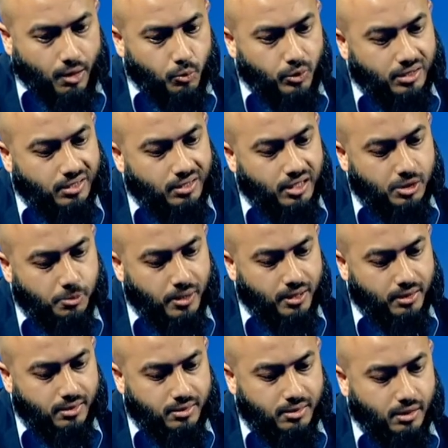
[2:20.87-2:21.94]
With teenage
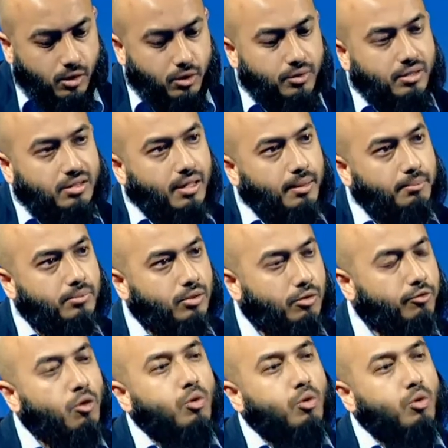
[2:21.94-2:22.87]
pregnancy, a lot of the time the